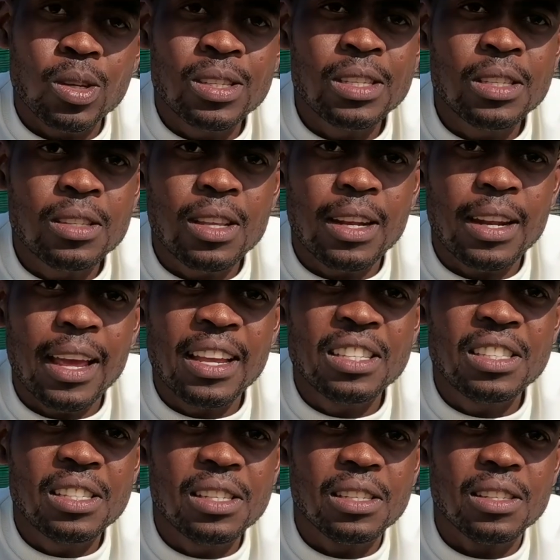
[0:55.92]
since the
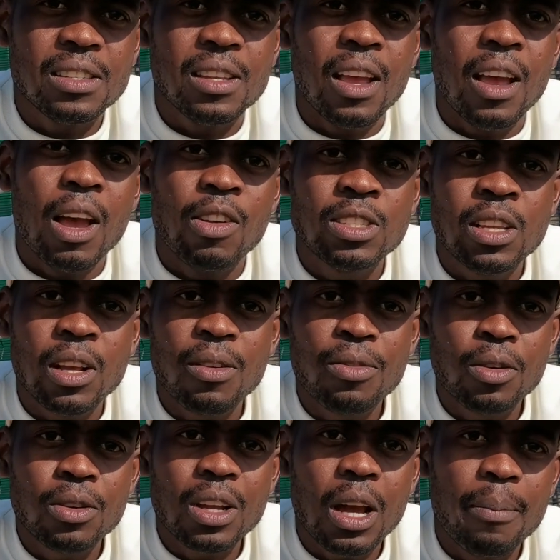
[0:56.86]
90s, cell
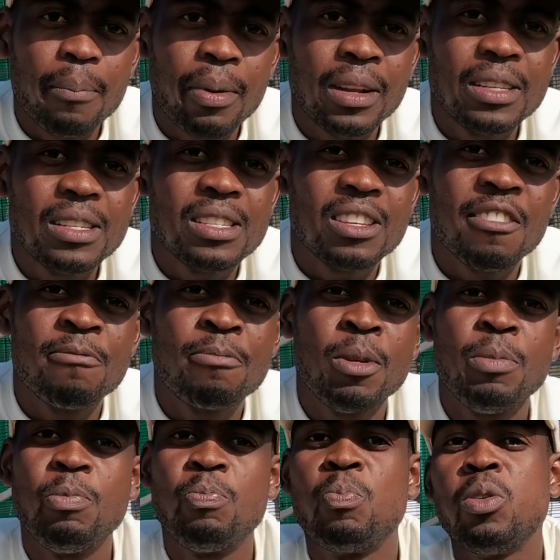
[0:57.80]
phone companies have
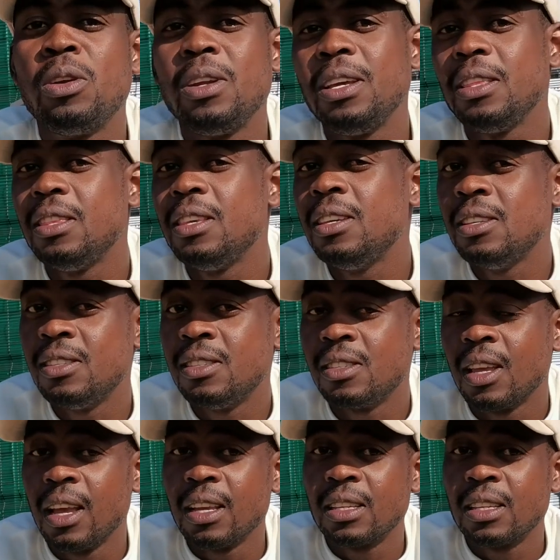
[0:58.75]
been putting these